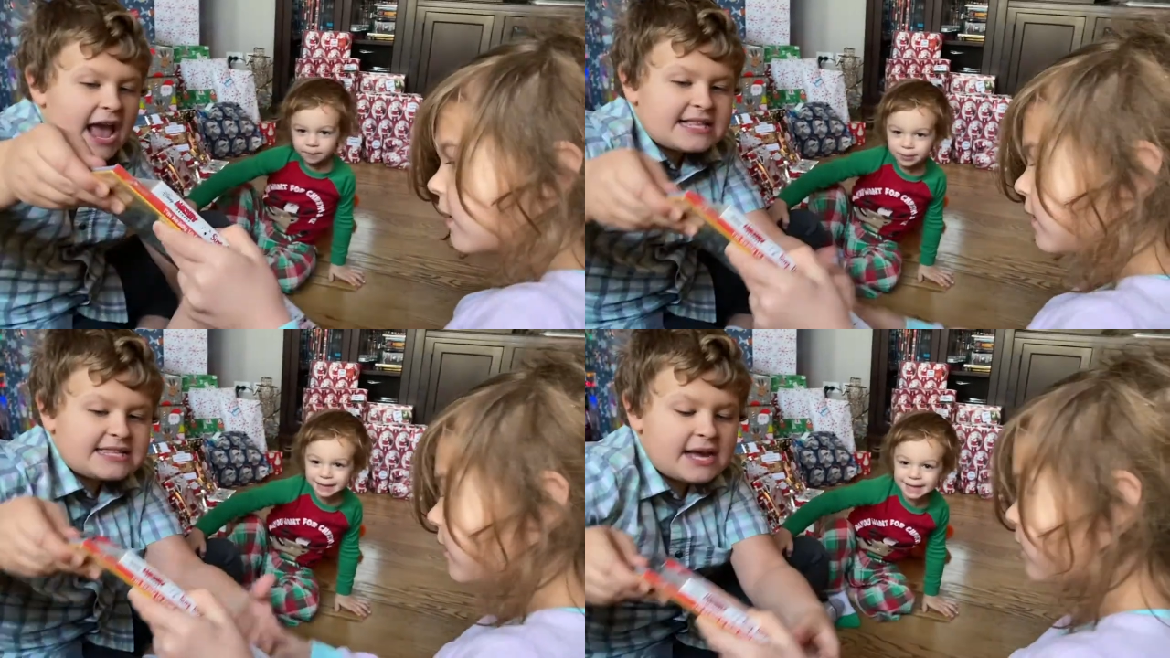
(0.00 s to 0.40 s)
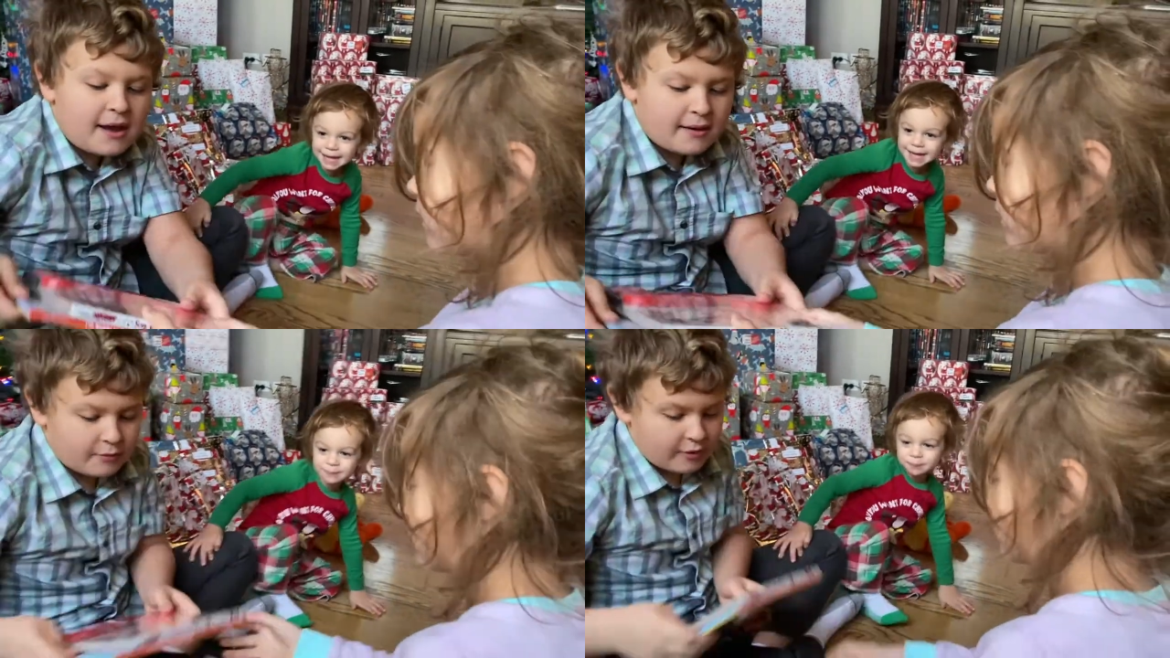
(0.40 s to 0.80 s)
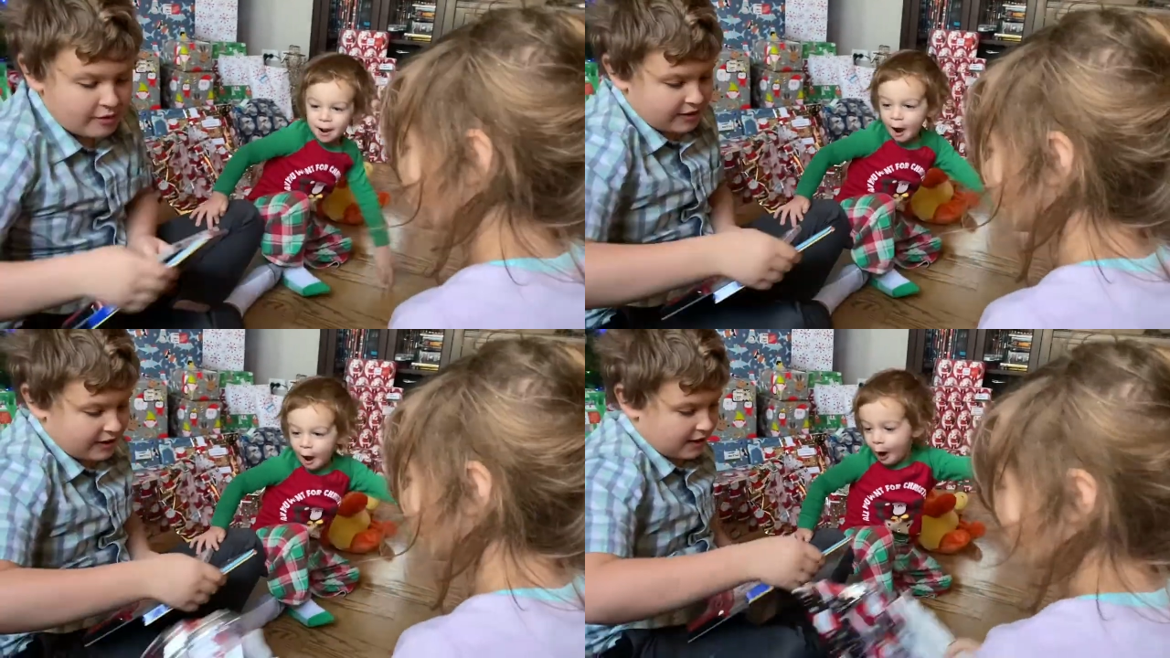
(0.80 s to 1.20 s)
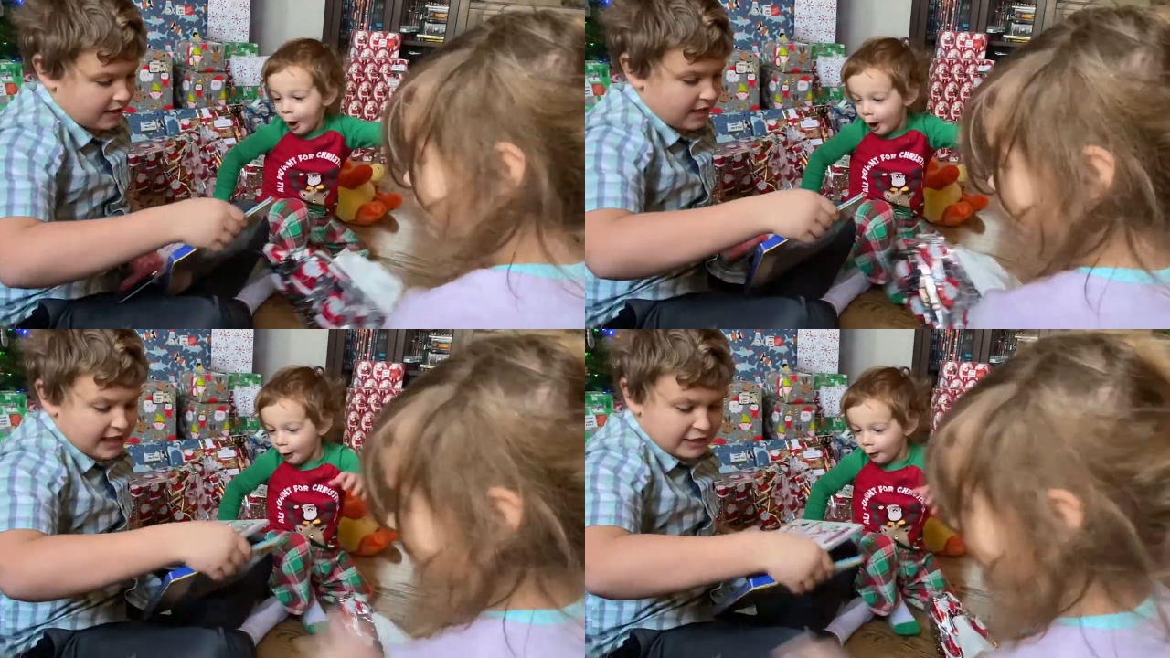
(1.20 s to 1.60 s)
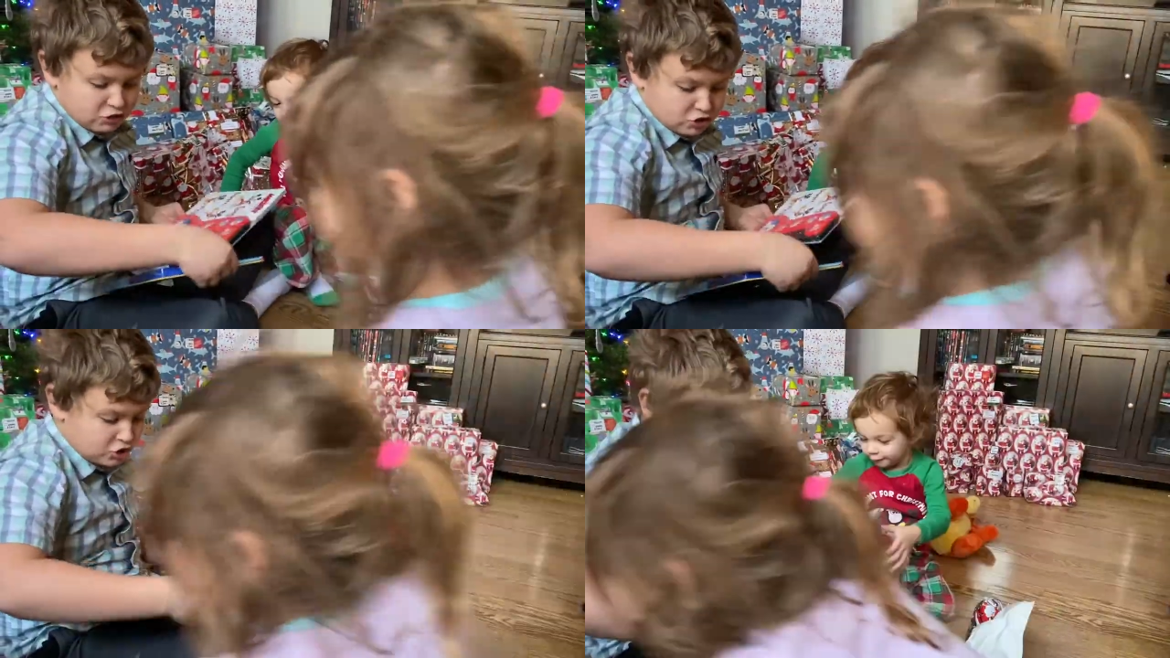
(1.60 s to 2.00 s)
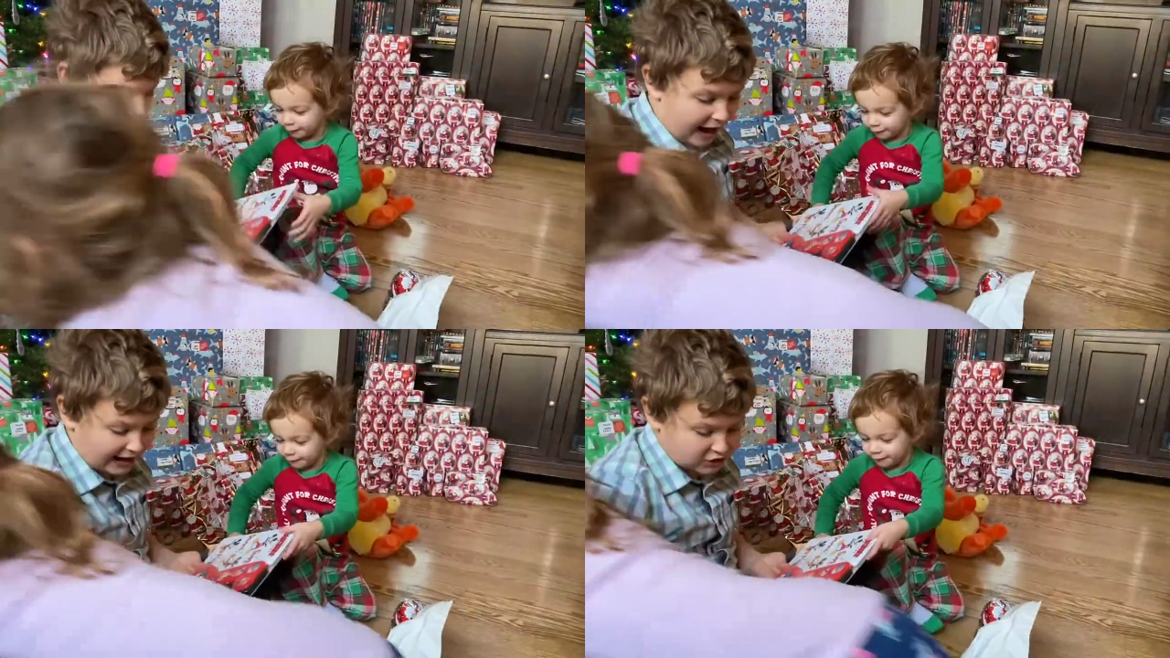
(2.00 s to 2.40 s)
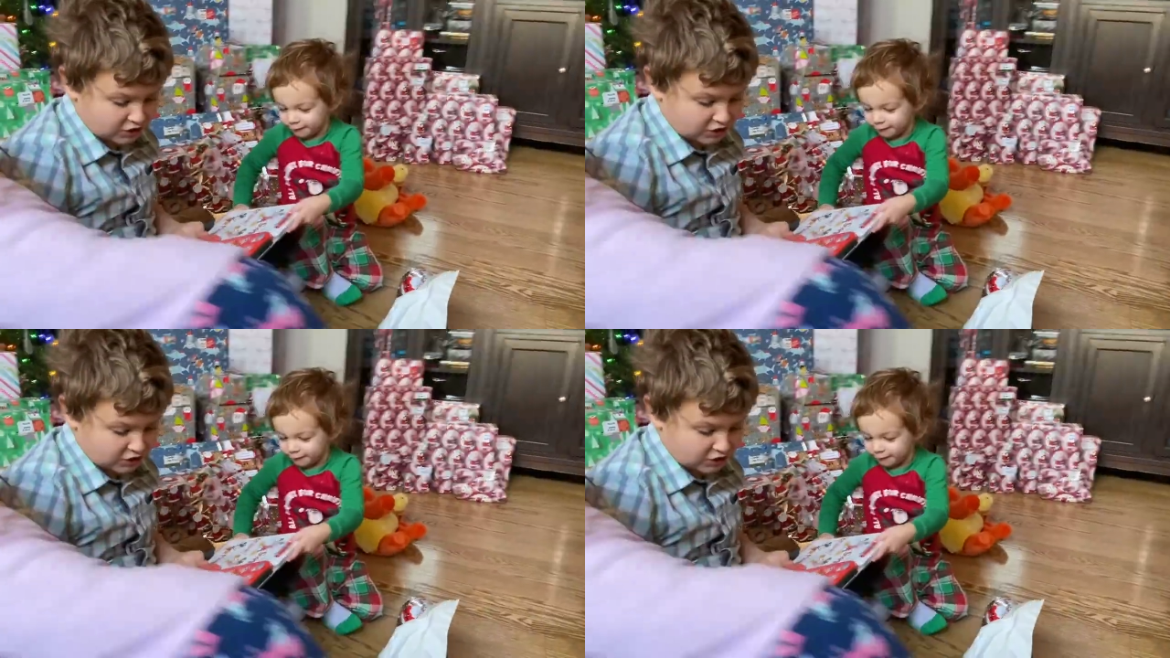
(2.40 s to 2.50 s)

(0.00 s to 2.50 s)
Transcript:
Speaker 1: It's, it's a book. There's two actually.